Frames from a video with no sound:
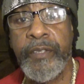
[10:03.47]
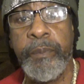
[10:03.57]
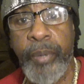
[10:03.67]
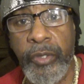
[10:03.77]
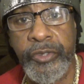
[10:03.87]
to
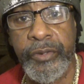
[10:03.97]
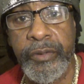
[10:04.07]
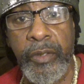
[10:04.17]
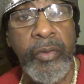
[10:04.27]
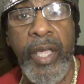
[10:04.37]
person.
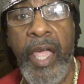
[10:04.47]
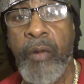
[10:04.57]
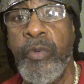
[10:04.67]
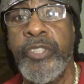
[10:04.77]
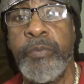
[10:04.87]
You only
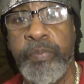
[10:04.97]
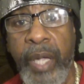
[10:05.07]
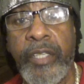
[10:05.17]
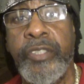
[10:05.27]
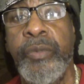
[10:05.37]
have
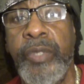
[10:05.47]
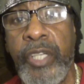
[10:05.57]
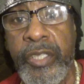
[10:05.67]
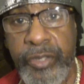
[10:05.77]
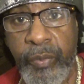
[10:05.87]
respect to
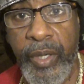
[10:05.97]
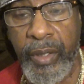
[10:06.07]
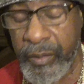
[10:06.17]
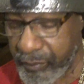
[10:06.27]
Israel.